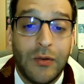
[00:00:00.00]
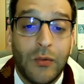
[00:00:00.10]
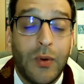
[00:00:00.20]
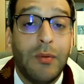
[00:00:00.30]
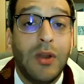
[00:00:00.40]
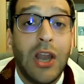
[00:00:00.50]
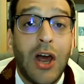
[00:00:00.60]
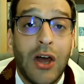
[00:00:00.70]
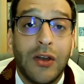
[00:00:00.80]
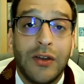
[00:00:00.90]
We will
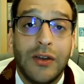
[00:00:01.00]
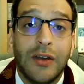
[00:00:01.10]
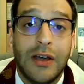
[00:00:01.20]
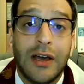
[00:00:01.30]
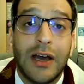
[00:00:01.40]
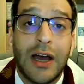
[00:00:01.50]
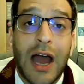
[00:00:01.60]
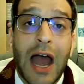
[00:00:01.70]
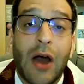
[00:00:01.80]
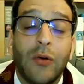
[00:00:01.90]
learn
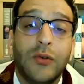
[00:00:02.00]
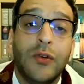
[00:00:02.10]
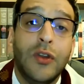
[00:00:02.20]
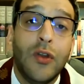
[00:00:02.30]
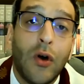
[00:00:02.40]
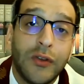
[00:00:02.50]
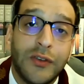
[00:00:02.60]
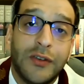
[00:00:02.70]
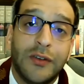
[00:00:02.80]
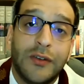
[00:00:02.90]
how to
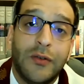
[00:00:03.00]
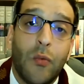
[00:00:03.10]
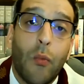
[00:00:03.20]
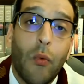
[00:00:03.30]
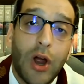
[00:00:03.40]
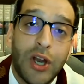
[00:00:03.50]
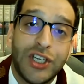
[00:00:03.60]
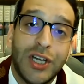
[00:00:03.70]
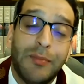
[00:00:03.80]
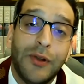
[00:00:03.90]
not
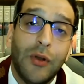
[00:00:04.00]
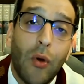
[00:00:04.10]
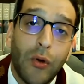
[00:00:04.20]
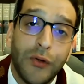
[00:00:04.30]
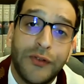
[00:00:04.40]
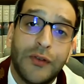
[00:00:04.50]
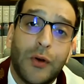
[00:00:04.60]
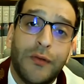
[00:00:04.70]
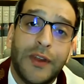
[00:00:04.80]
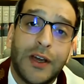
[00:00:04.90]
worship laws
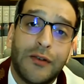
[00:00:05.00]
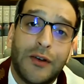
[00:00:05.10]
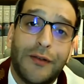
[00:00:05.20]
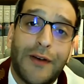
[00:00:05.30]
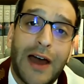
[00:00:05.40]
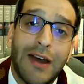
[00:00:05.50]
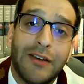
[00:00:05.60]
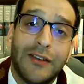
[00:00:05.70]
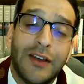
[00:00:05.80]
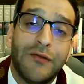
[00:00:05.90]
of the
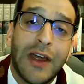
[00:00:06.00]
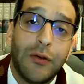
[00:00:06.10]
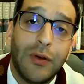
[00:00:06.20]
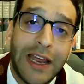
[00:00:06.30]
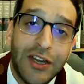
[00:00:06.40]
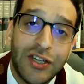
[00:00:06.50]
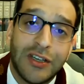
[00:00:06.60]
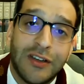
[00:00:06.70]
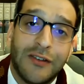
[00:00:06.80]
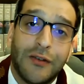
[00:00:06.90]
coronavirus and
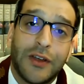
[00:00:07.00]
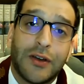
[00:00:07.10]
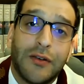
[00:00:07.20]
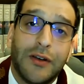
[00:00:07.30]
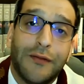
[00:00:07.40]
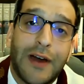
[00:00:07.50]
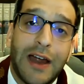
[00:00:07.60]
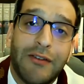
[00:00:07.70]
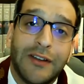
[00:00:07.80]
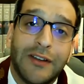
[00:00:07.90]
regulations of the
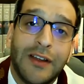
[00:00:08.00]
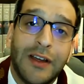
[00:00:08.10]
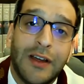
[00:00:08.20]
coronavirus,